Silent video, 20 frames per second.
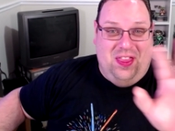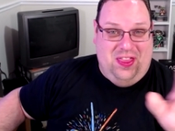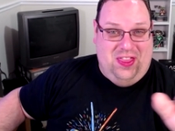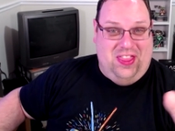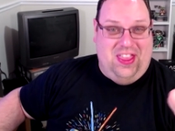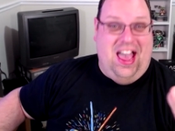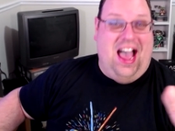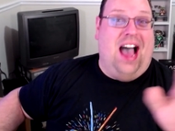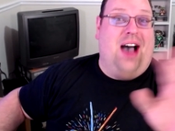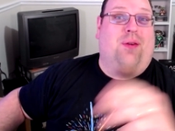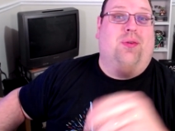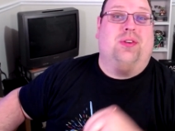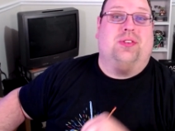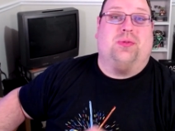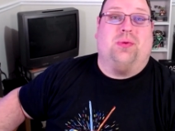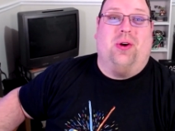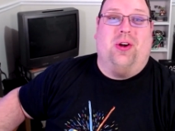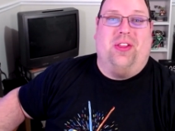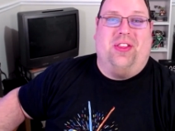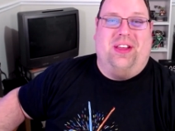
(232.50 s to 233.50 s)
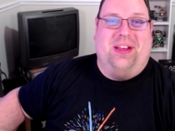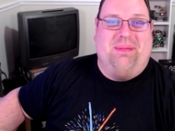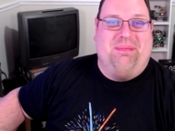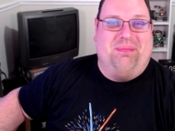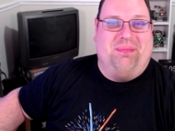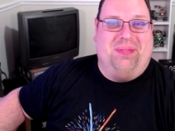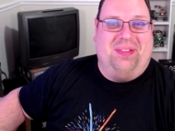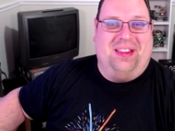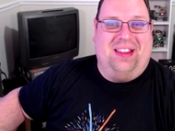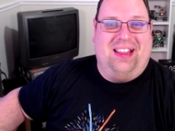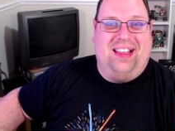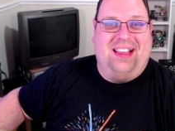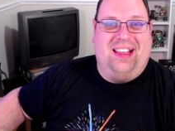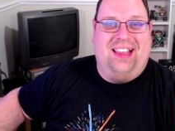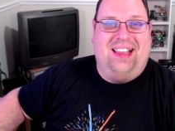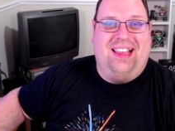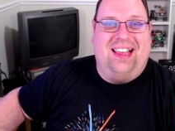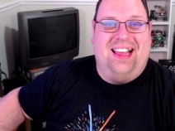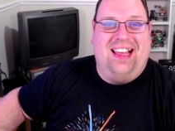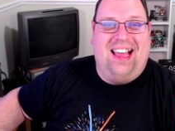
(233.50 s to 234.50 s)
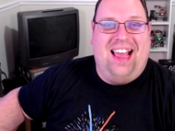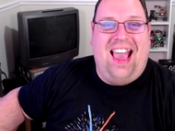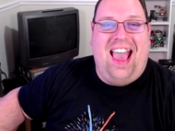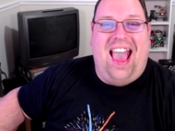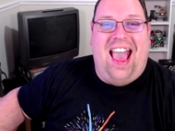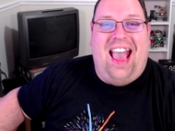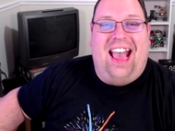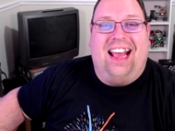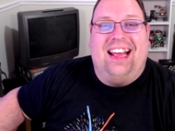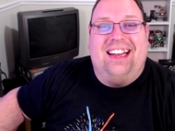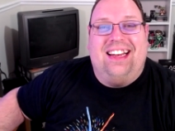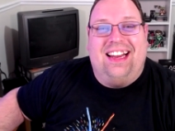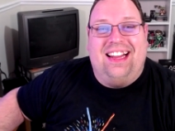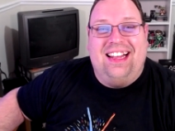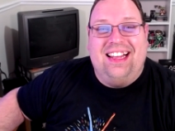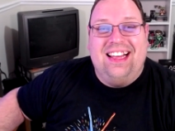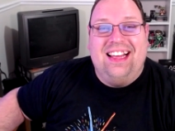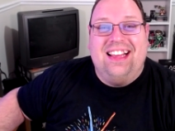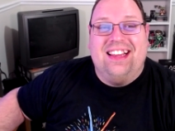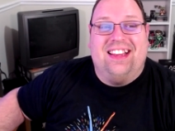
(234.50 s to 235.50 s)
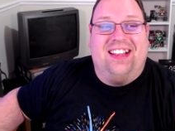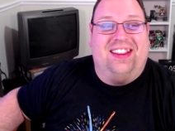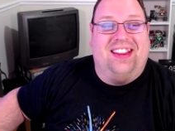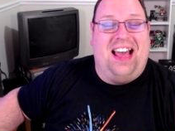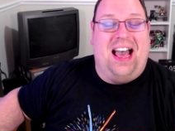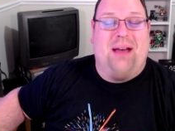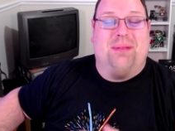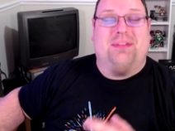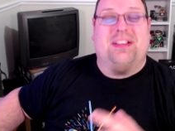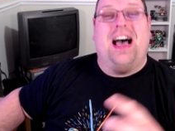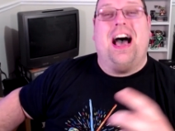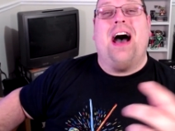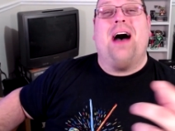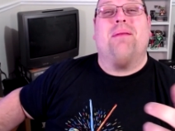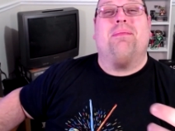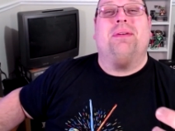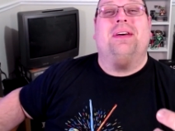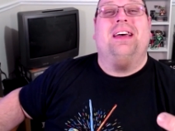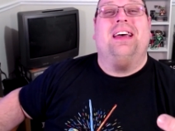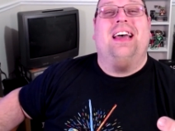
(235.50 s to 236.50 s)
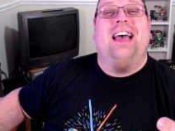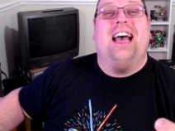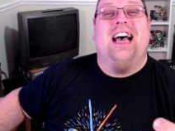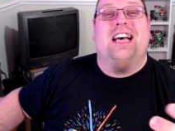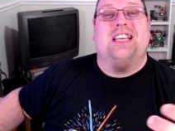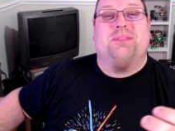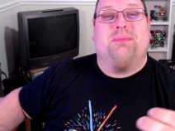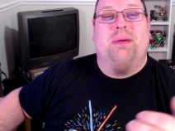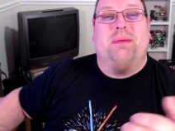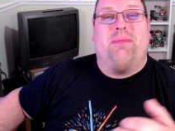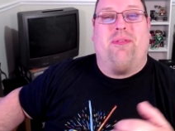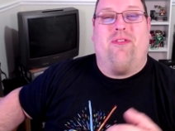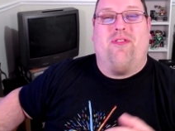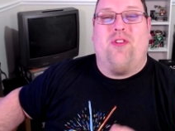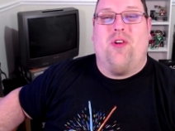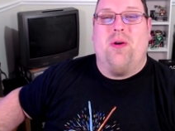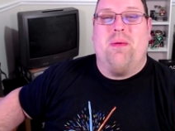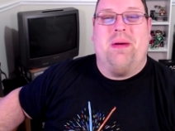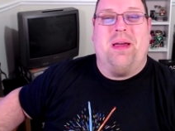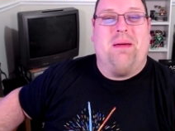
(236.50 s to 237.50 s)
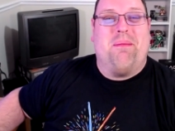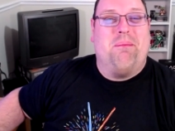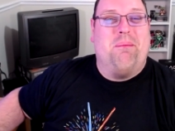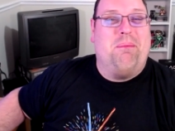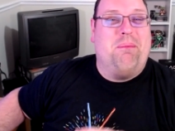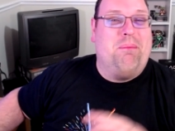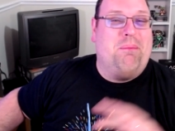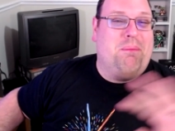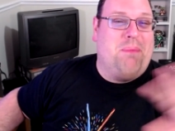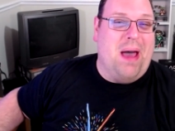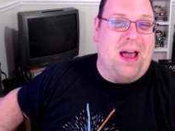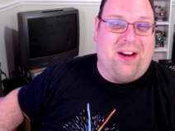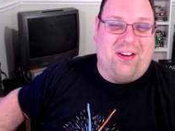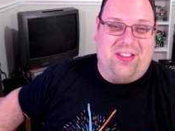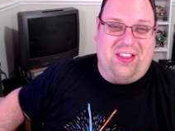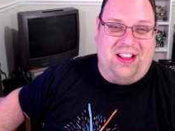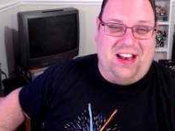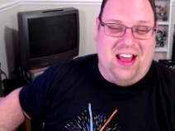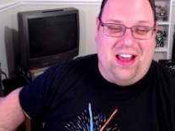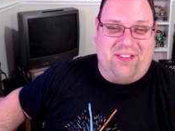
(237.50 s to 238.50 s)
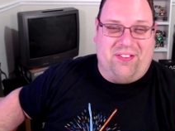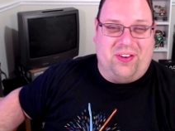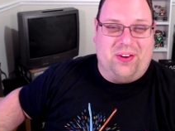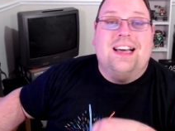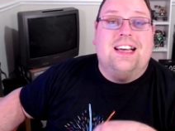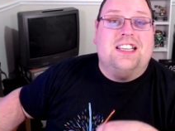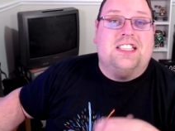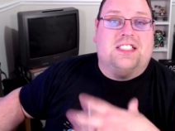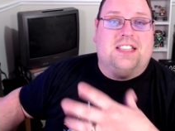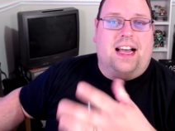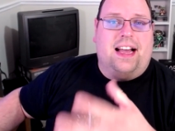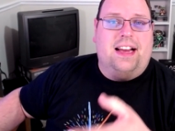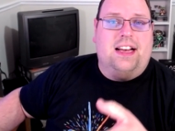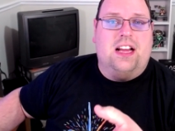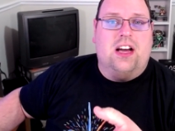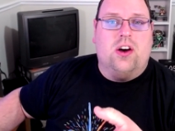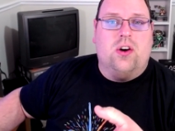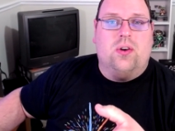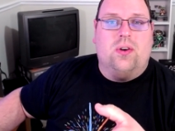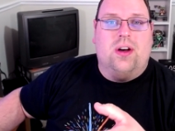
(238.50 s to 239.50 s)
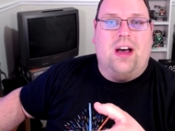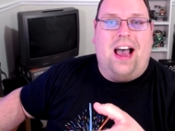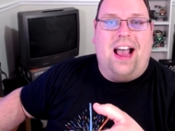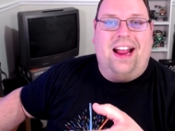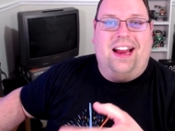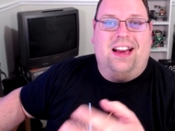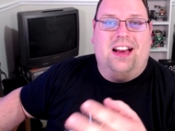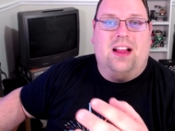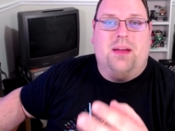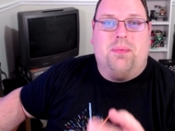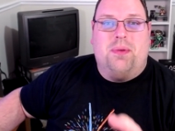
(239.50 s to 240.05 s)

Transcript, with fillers: That was worth it. and the laptop has been performing better than ever. Side note, I ended up